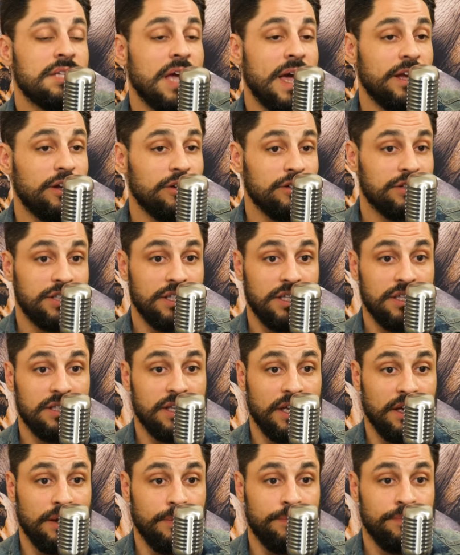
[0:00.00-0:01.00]
Tiger
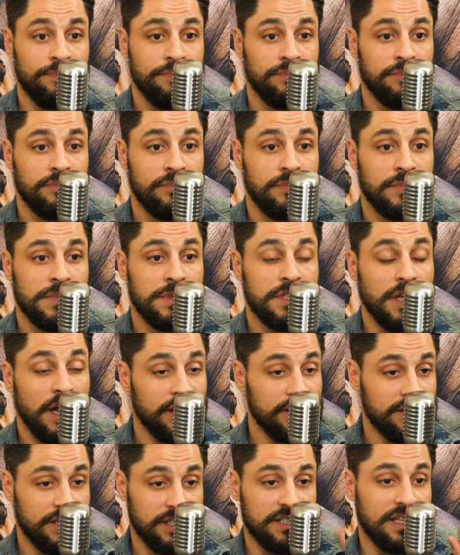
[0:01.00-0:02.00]
sees him,
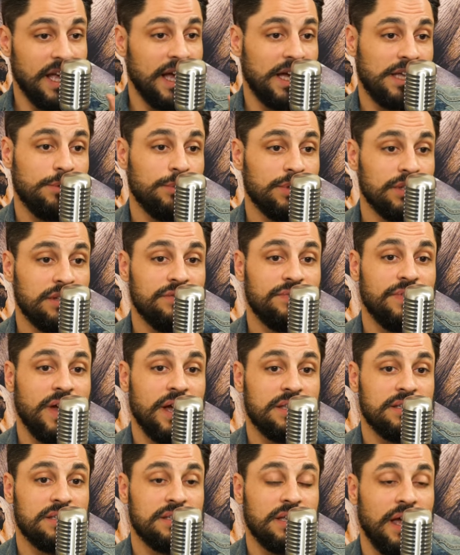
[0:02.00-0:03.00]
does exactly what the
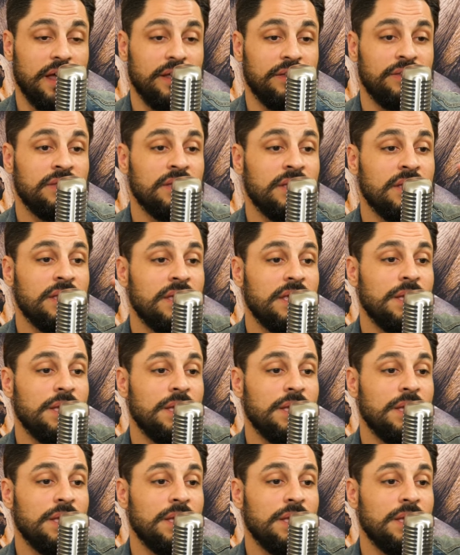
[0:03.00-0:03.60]
vet says.